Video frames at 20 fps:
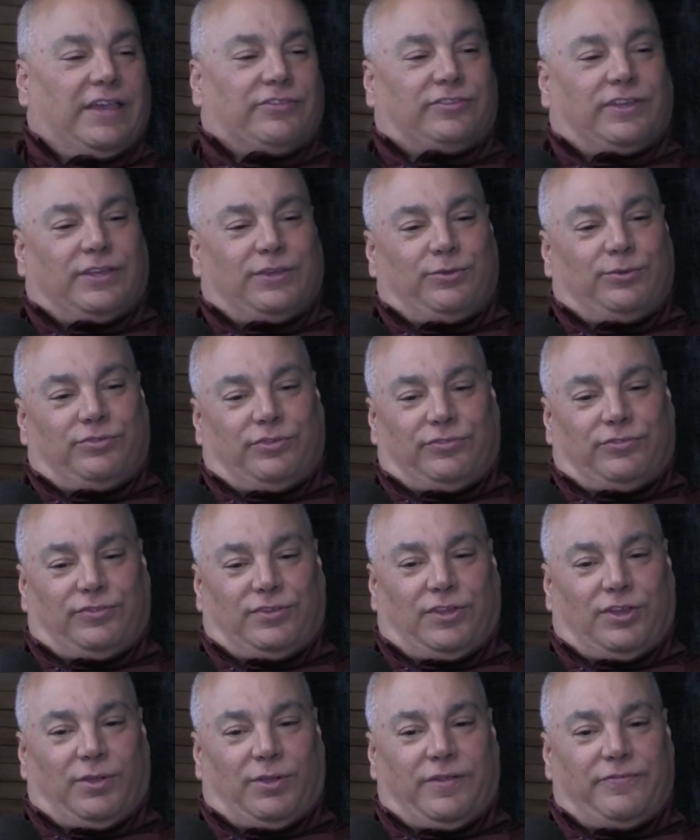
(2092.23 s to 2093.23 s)
I use this
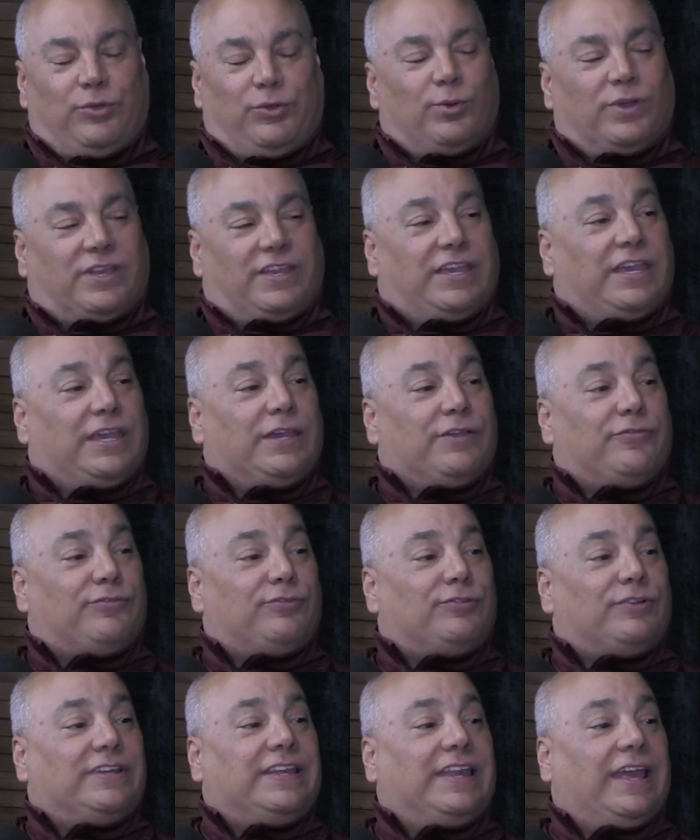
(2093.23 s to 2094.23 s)
term, if you were king
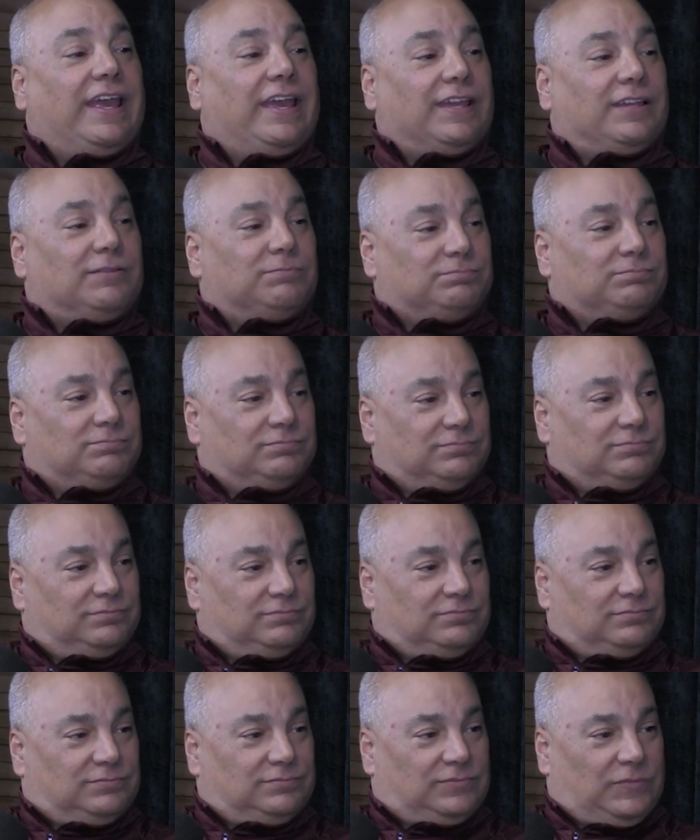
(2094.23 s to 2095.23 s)
for a day,
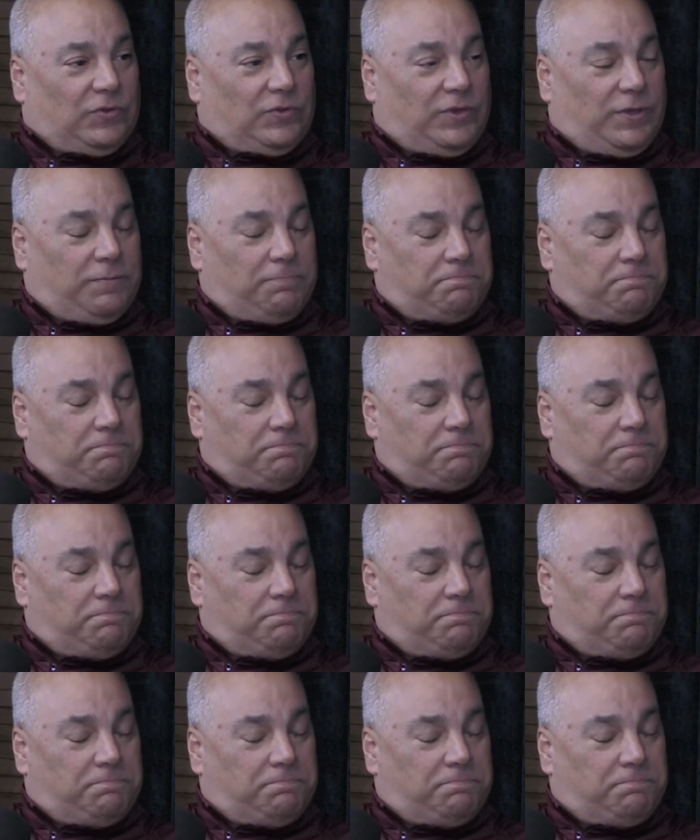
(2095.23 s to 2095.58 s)
right,